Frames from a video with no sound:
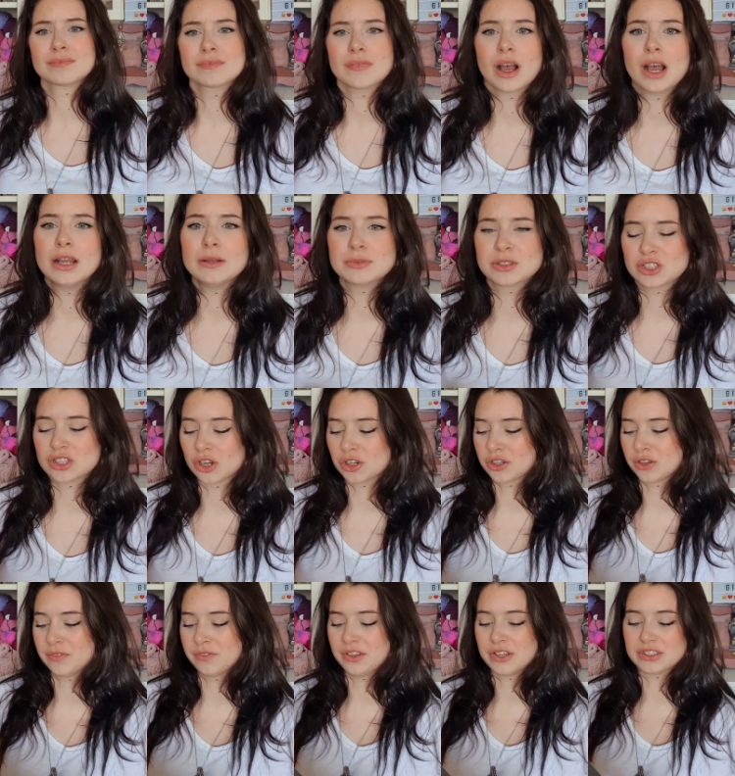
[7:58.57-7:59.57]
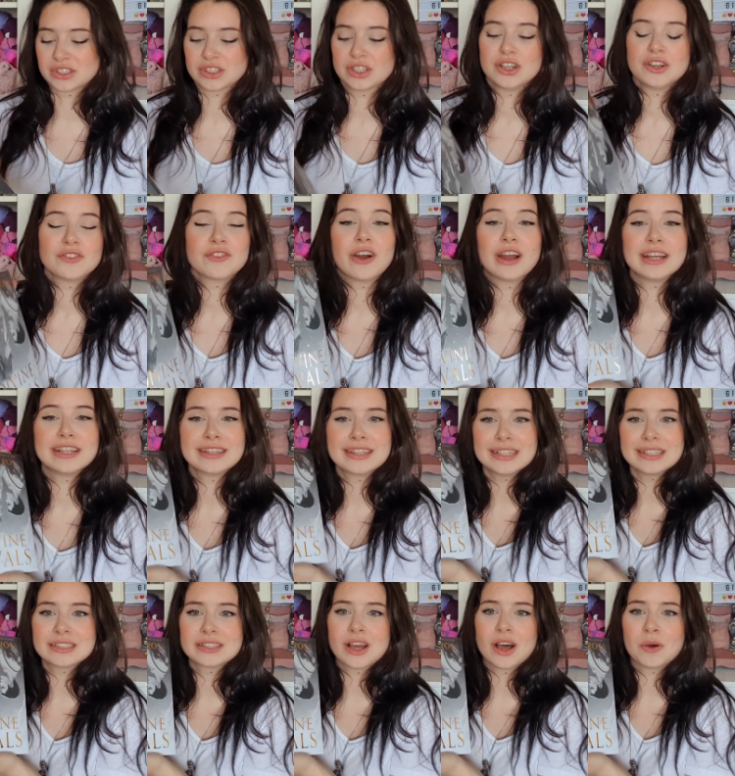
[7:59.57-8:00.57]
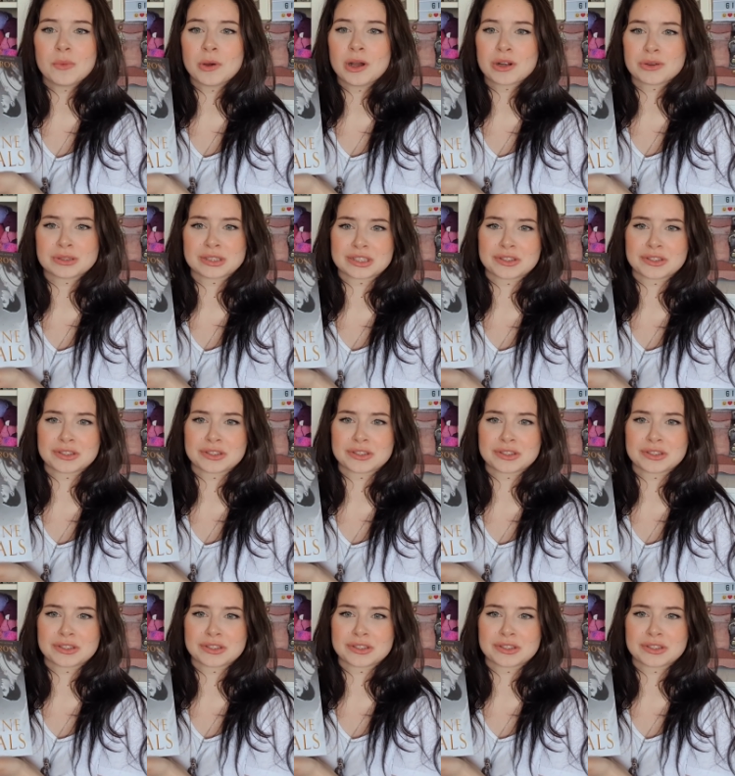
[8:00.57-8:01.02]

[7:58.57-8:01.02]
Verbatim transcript: I am so confused. Right, this artwork was